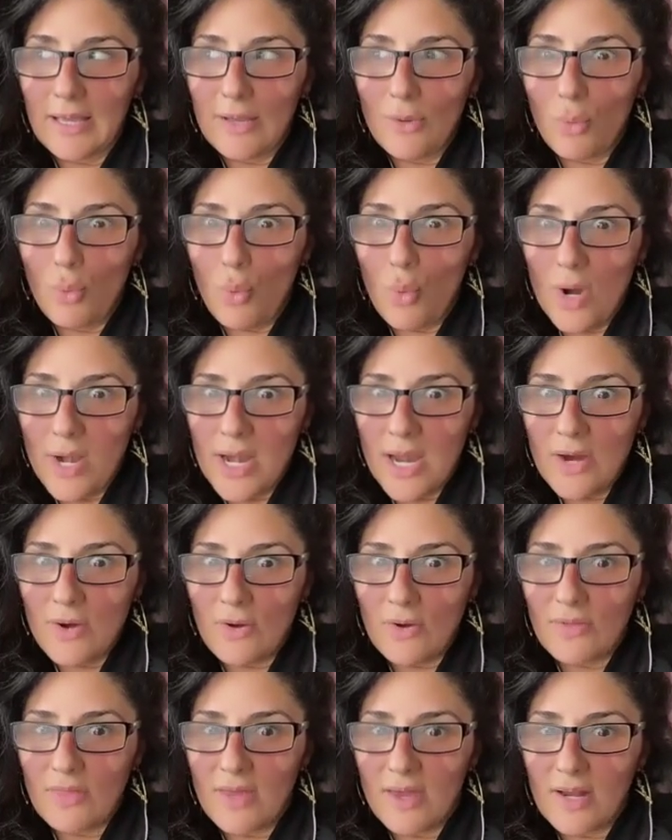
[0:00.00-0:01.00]
When I
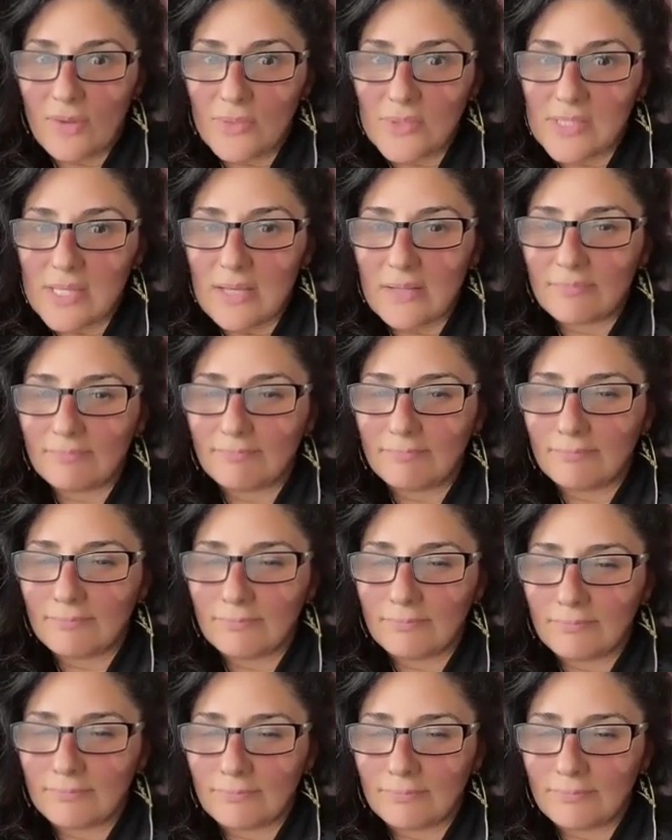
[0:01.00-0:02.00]
heard that, I was like,
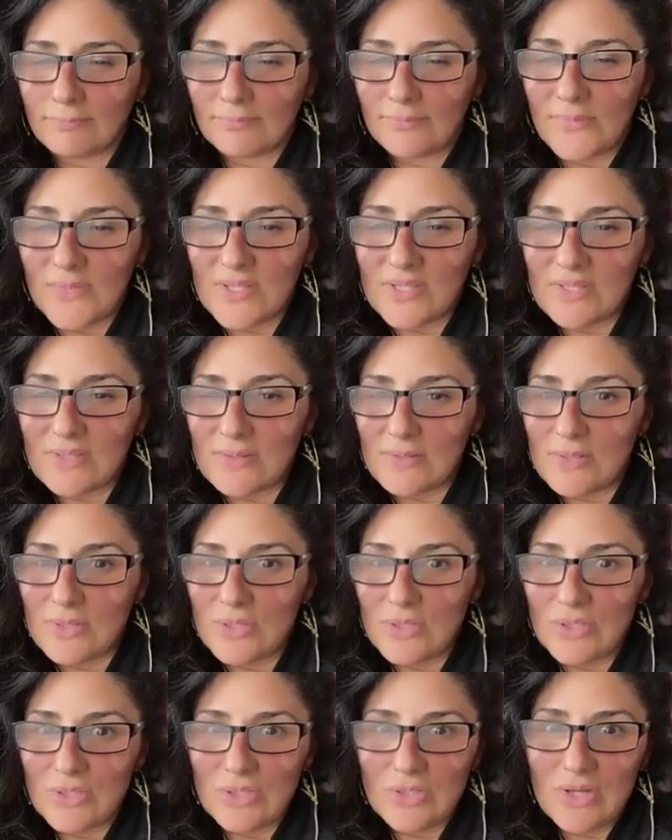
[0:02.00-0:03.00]
this is
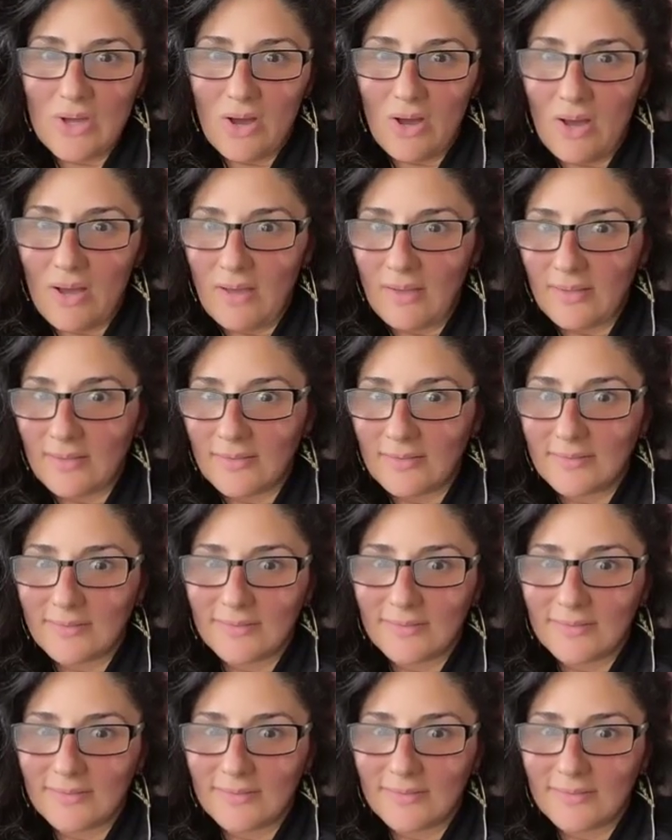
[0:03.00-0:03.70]
not